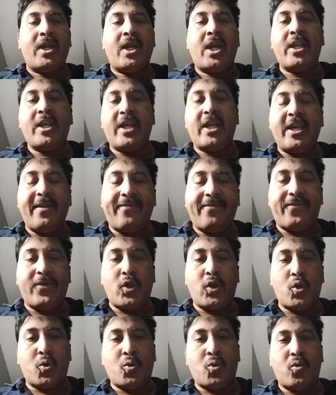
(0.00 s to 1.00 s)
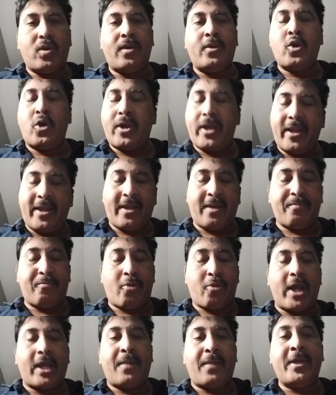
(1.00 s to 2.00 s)
And if you, not income
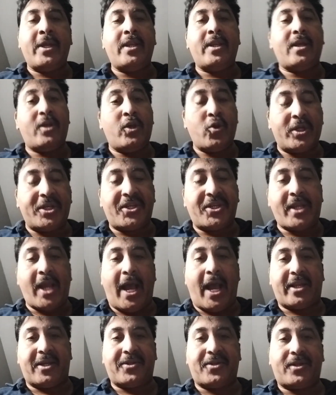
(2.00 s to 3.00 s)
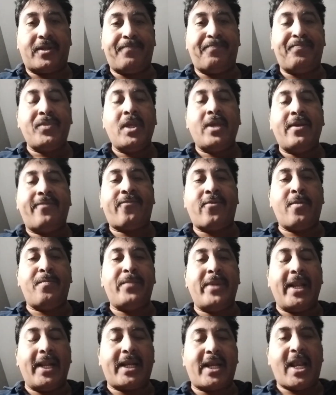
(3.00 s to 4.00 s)
bracket, your status
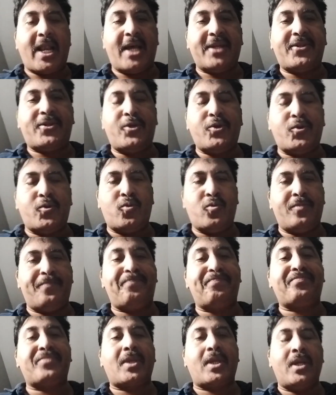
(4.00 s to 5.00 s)
from middle class to